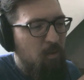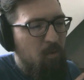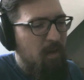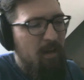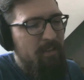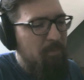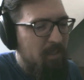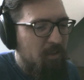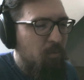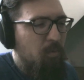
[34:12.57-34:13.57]
concept
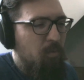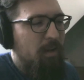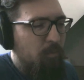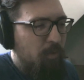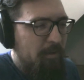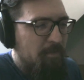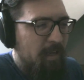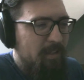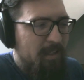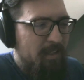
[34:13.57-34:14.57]
into one
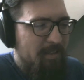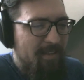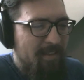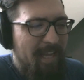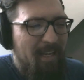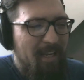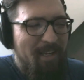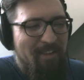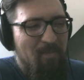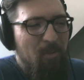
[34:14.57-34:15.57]
event that's taking
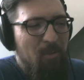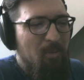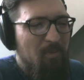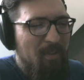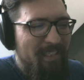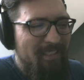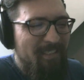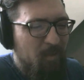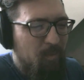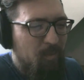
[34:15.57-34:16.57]
place in multiple places
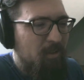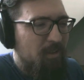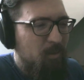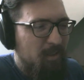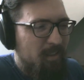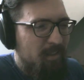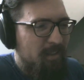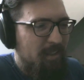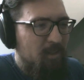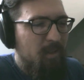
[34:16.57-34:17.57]
in the world is really
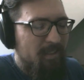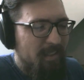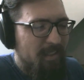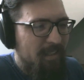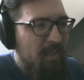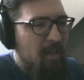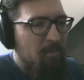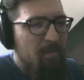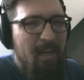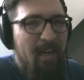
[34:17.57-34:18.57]
interesting.
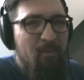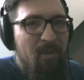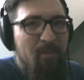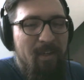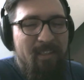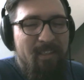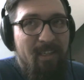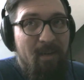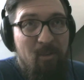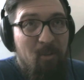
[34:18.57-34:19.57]
But I'm
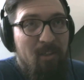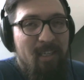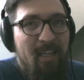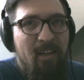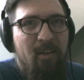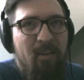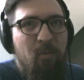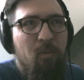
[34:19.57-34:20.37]
so excited. We're